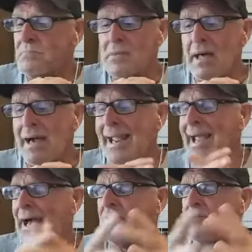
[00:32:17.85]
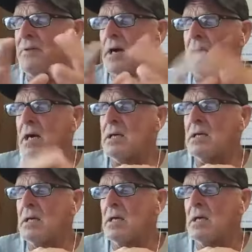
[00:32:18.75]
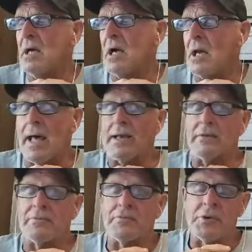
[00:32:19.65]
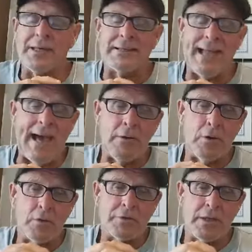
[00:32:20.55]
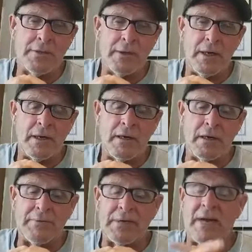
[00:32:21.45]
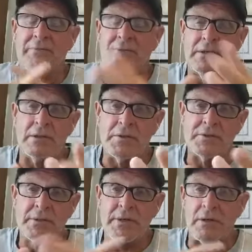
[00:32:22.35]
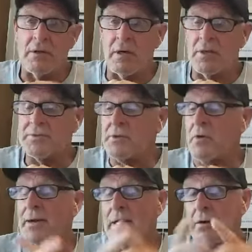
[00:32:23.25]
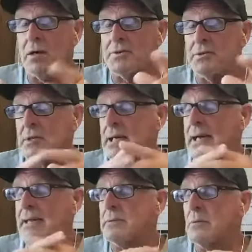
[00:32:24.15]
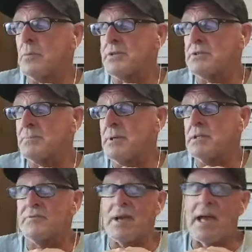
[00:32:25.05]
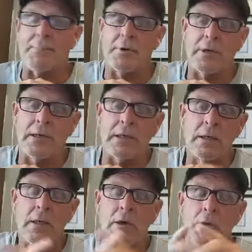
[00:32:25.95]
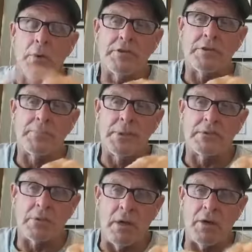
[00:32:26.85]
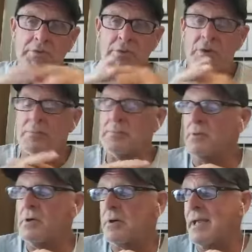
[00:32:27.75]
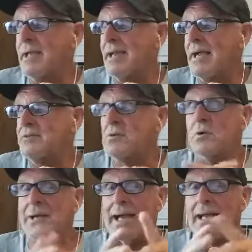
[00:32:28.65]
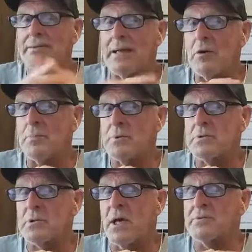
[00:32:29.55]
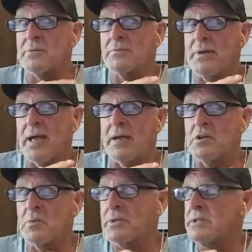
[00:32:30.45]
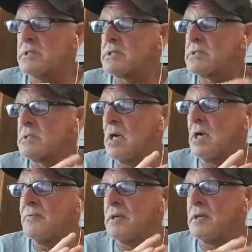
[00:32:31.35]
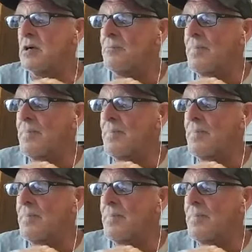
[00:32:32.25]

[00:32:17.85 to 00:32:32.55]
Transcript: I have a lot of free downloads in there. I've got videos in there also, and I also got recipes, fat burning recipes also. Okay, guys. So, guys, I hope you saw some value in this video.